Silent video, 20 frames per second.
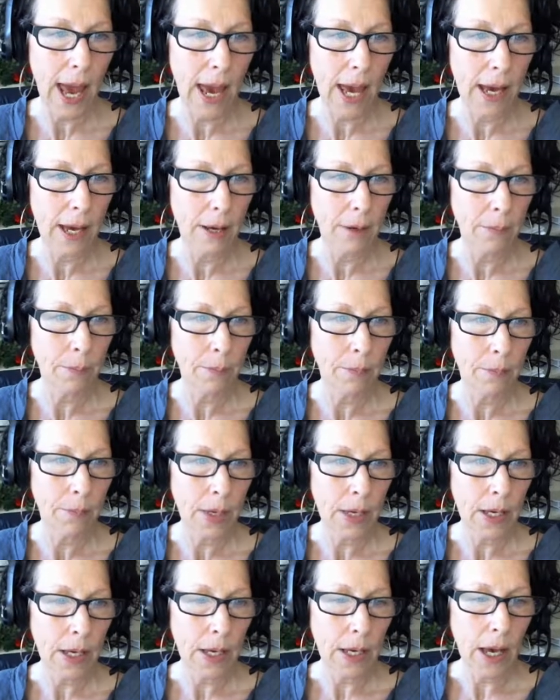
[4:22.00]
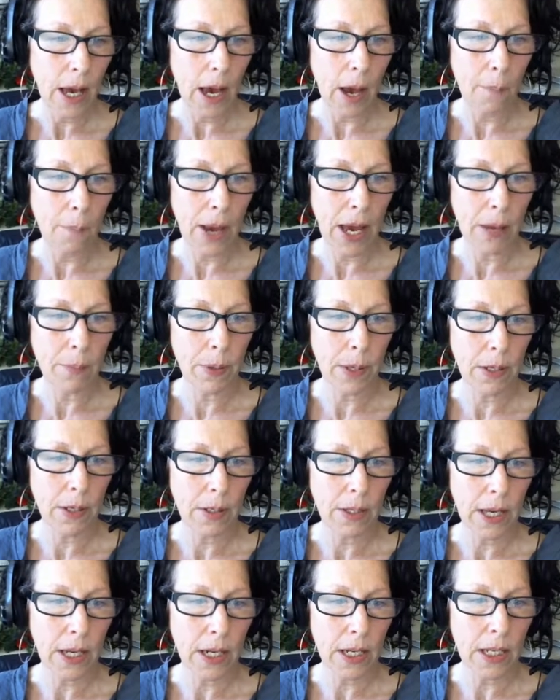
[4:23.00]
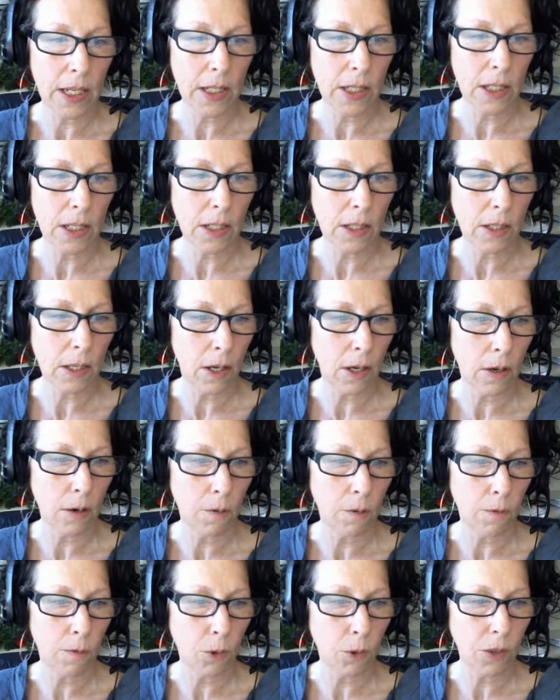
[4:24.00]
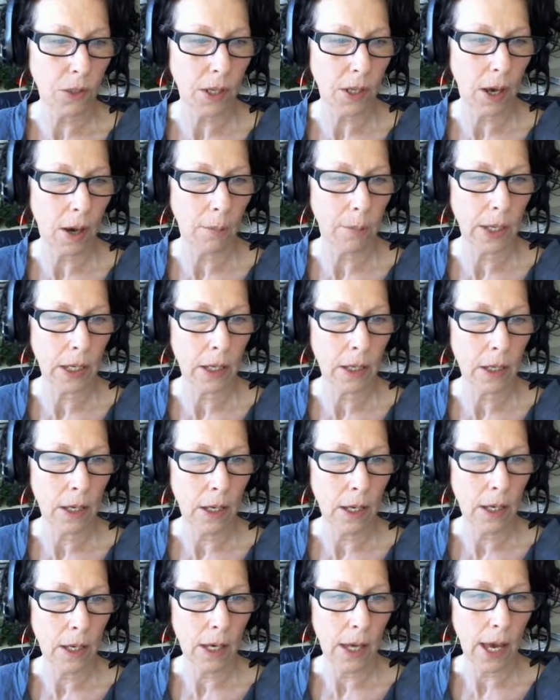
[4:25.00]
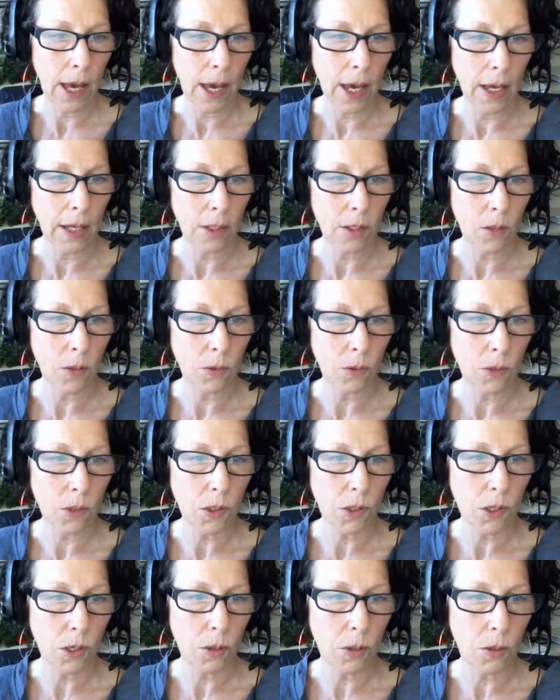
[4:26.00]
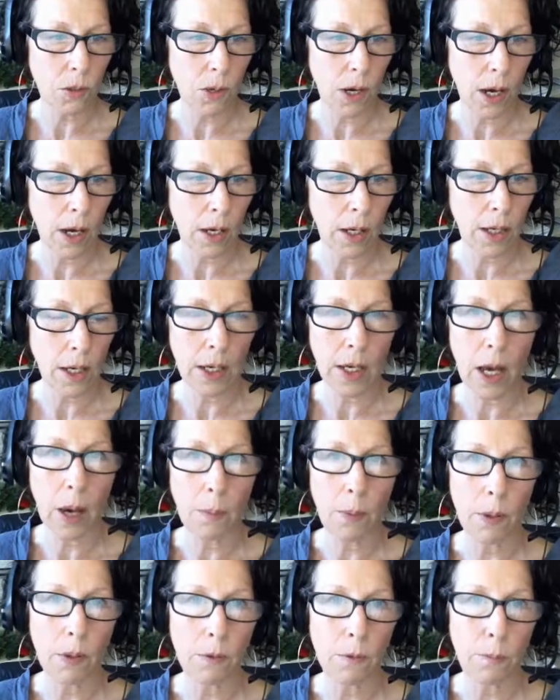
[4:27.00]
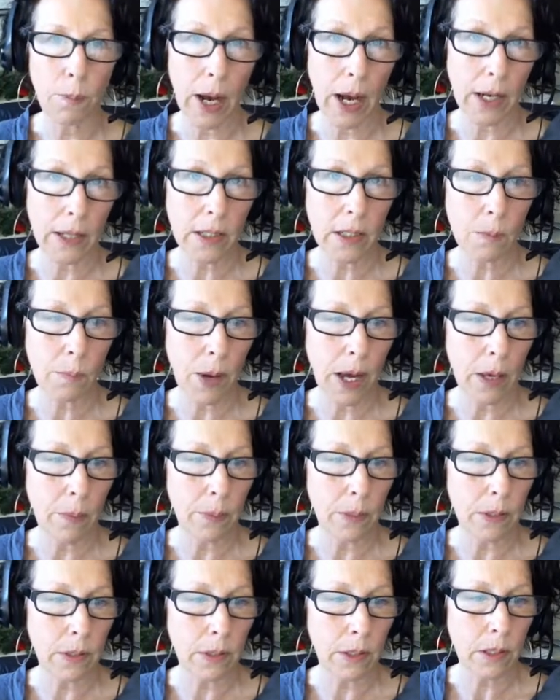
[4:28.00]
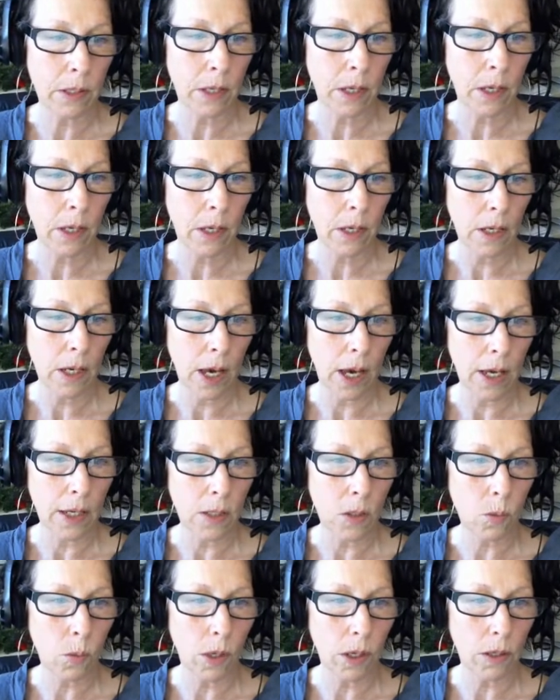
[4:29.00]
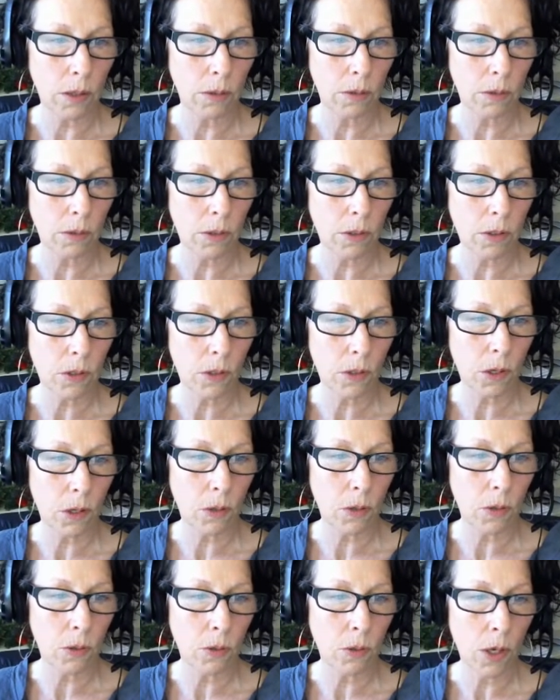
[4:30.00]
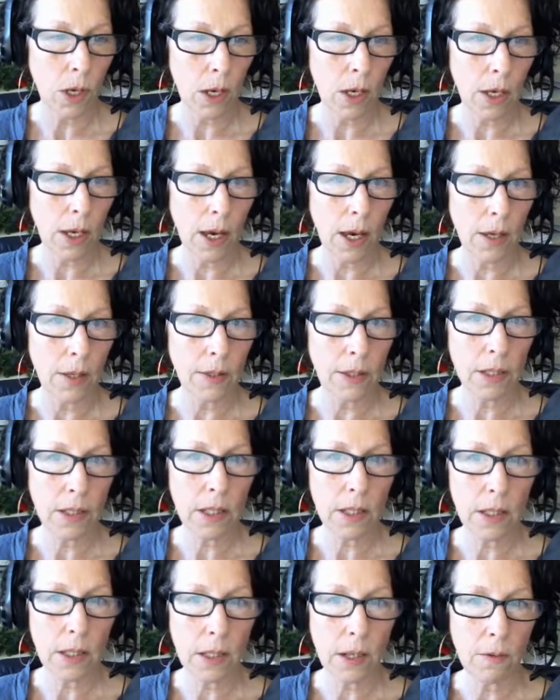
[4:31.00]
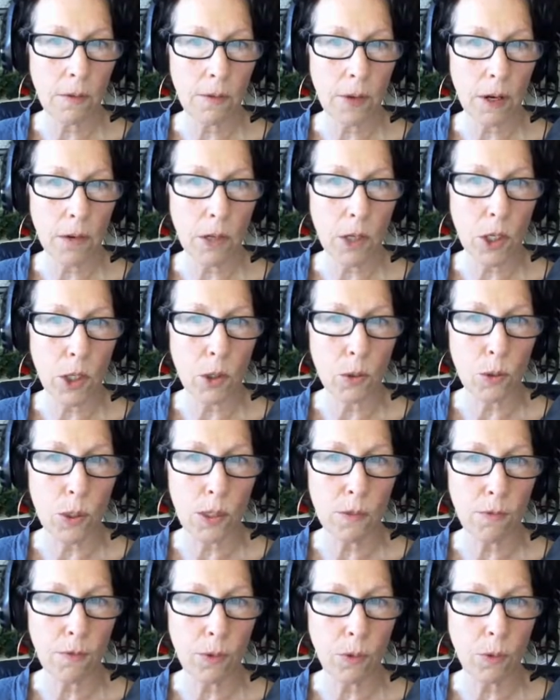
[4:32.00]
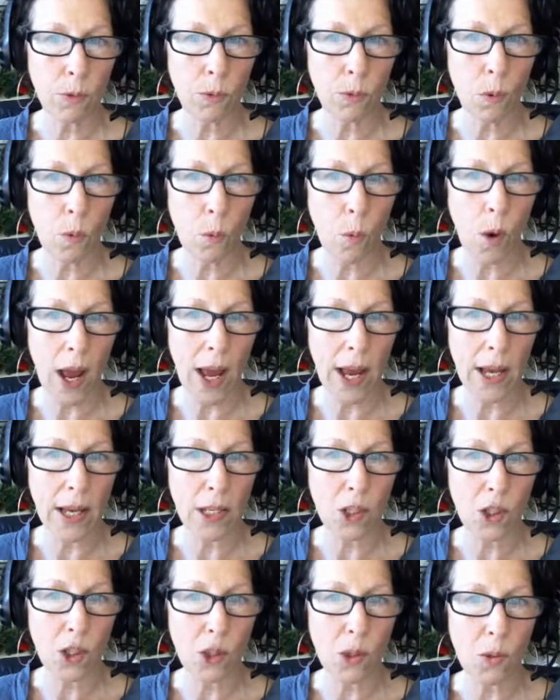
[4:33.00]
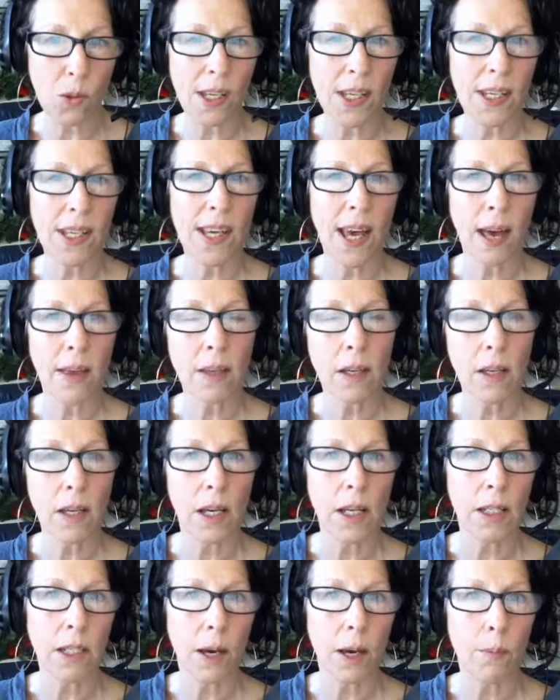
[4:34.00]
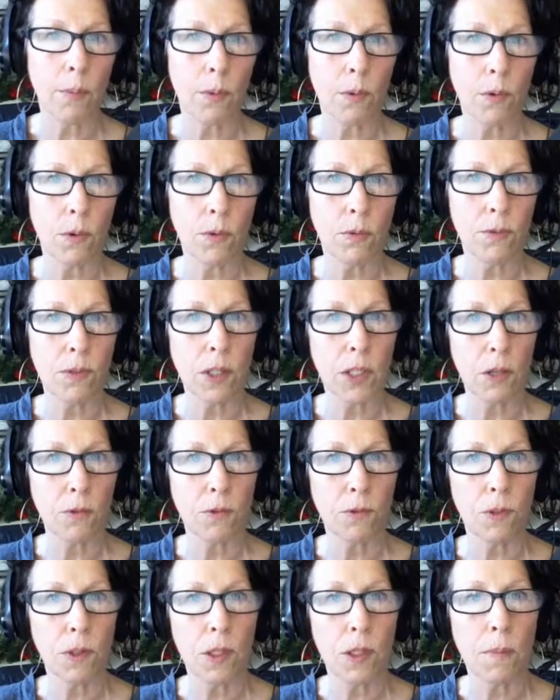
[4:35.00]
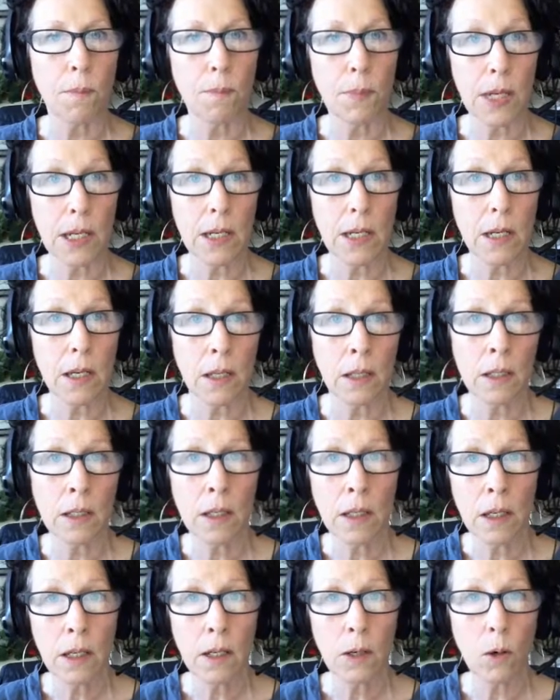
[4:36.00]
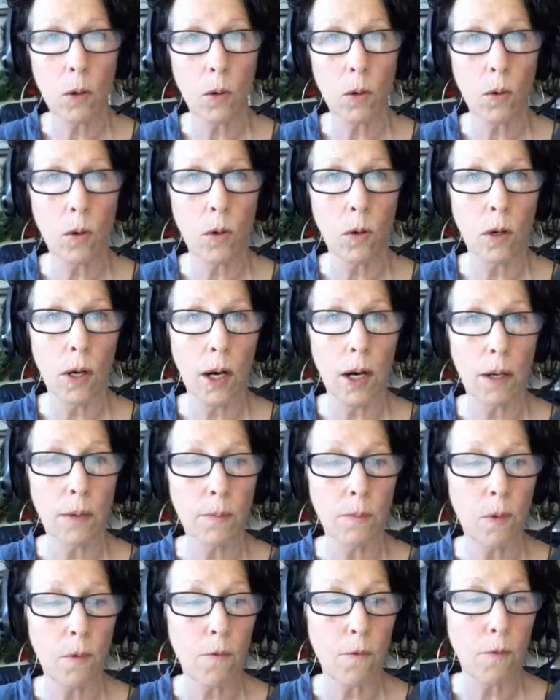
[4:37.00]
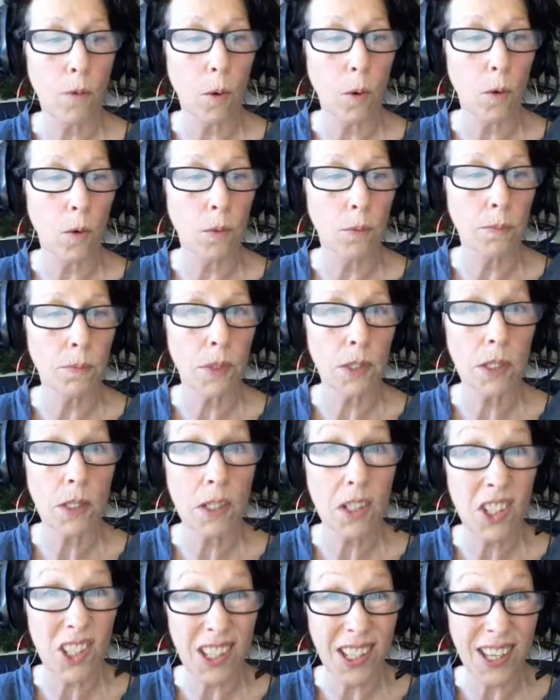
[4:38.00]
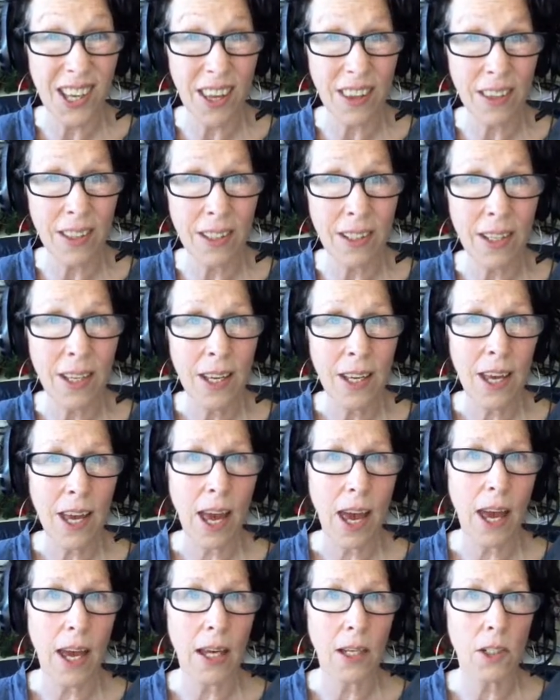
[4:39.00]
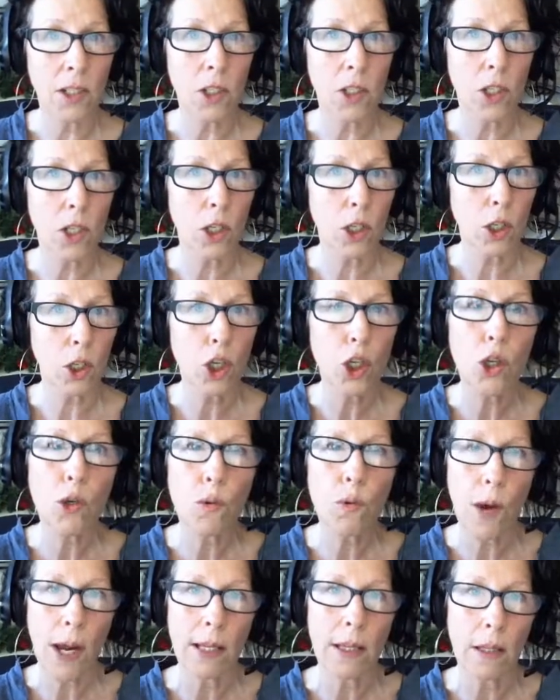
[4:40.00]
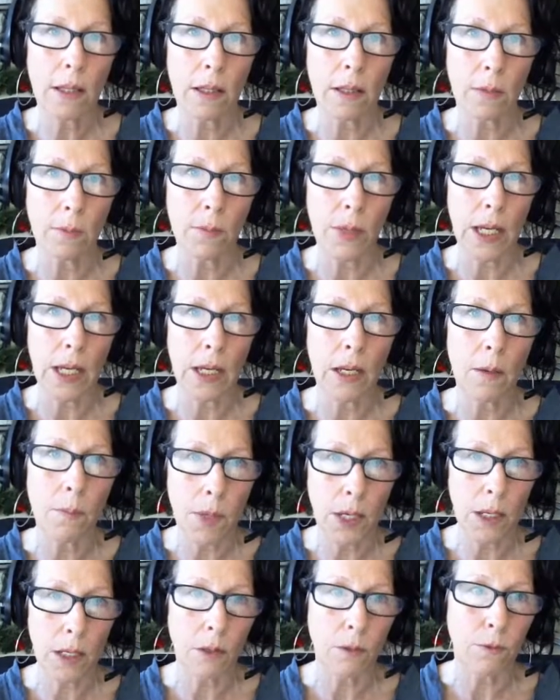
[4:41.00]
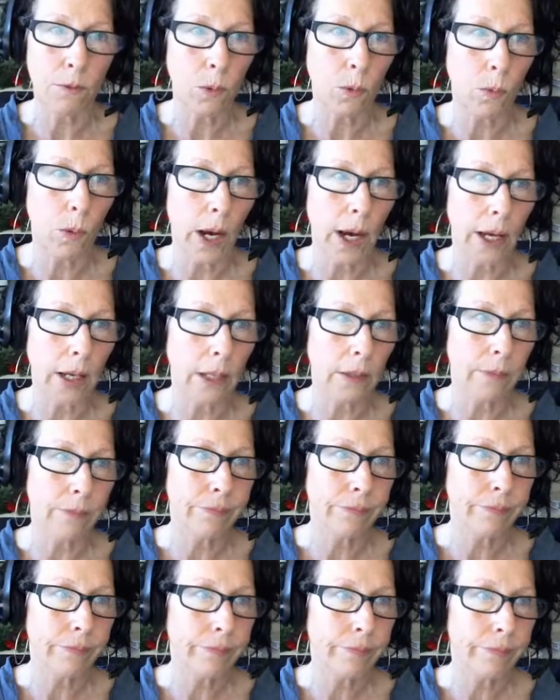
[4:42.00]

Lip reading: a paper that is forthcoming, and also a couple of past papers as well. This is a very useful way to gather a number of different media or forms together and curate them in a meaningful way.